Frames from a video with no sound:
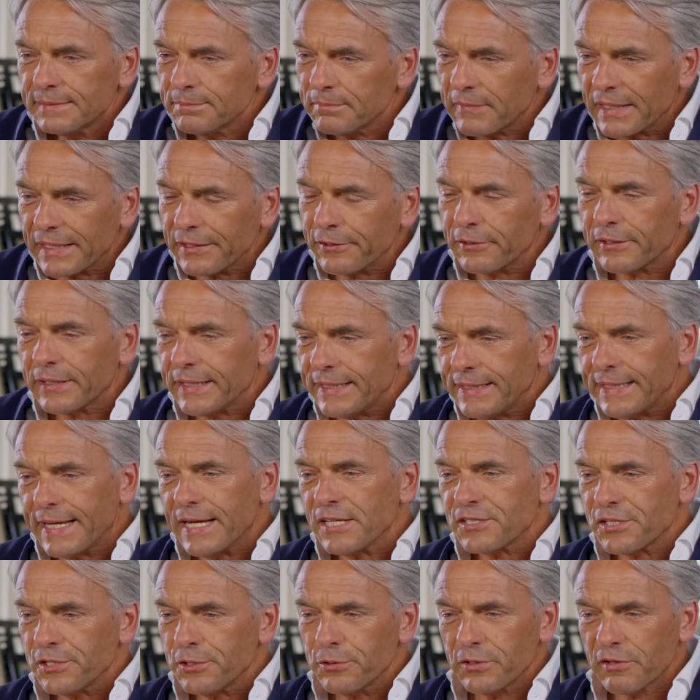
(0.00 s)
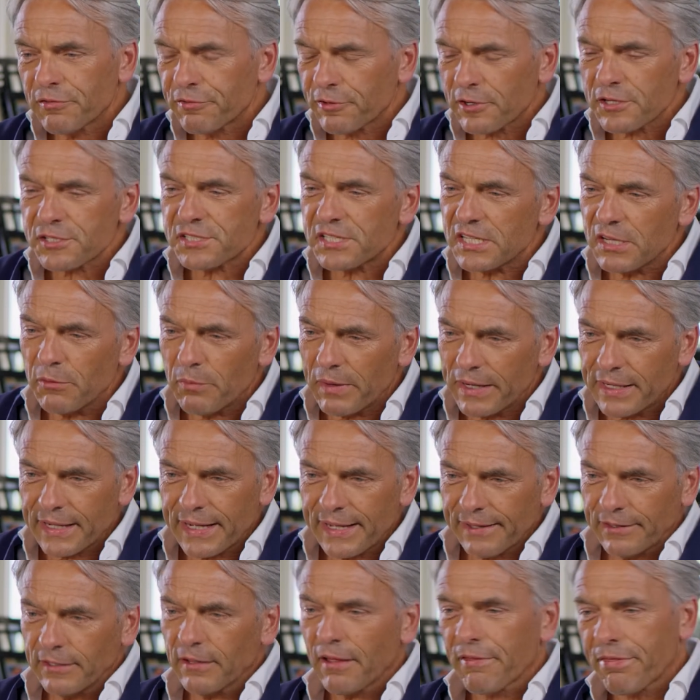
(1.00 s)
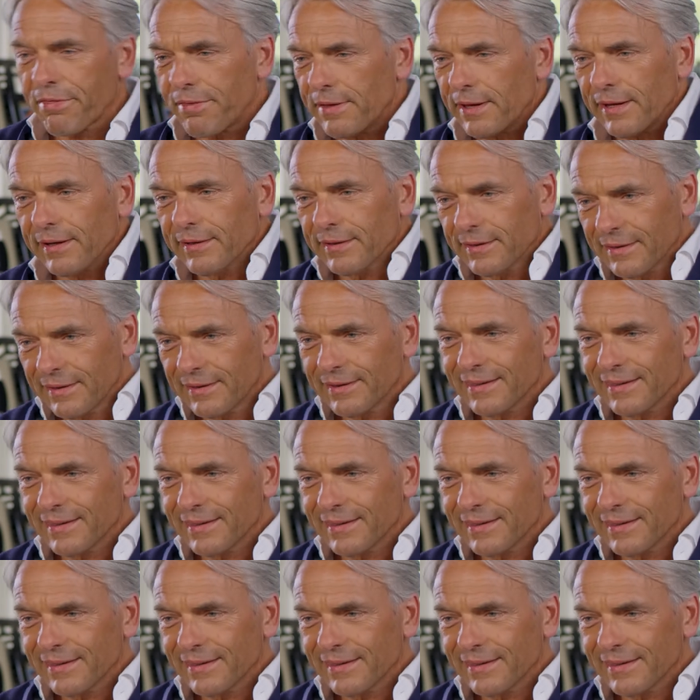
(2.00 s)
my early days in university when I had nothing.